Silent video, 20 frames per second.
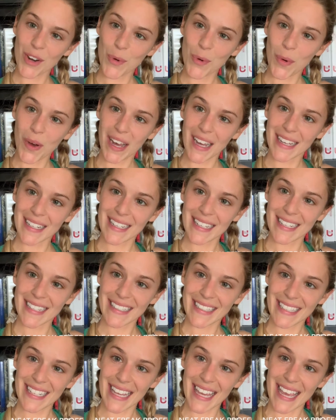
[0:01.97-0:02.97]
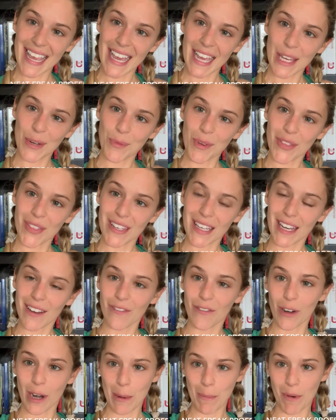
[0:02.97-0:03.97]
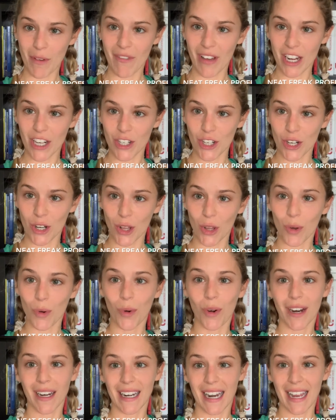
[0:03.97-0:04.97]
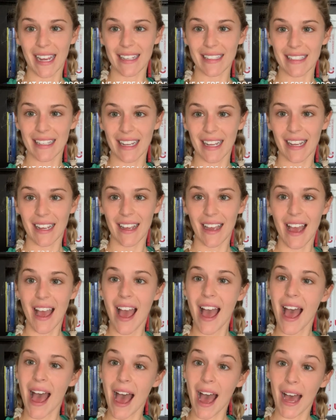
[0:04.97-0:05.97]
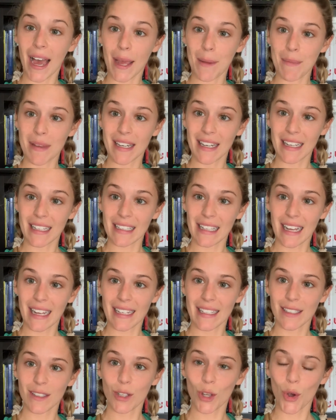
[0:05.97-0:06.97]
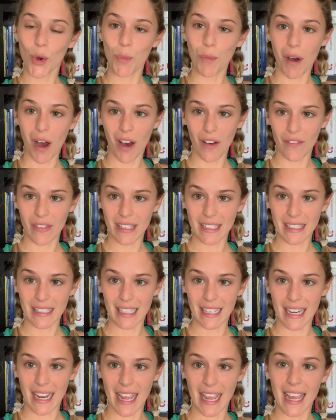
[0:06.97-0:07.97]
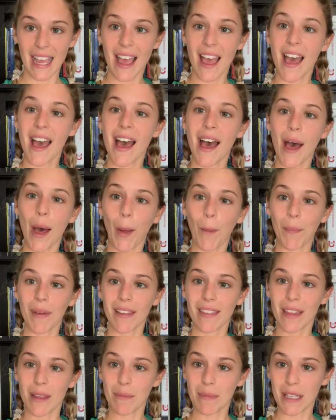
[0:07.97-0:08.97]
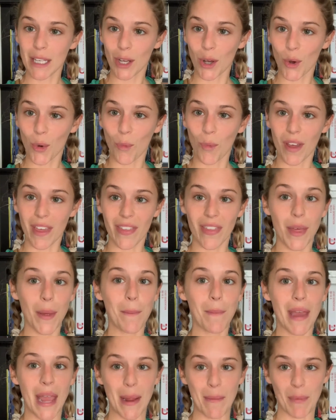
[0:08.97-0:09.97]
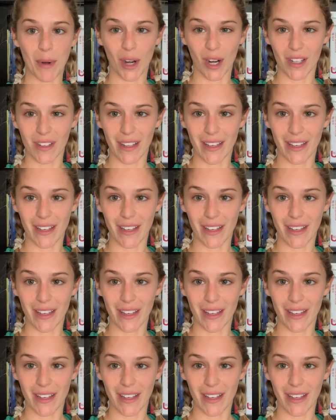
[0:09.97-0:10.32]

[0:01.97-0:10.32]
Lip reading: everyone, it's Keegan with Neat Free Professional Organizing. I'm in a client's home office today helping them deal with paper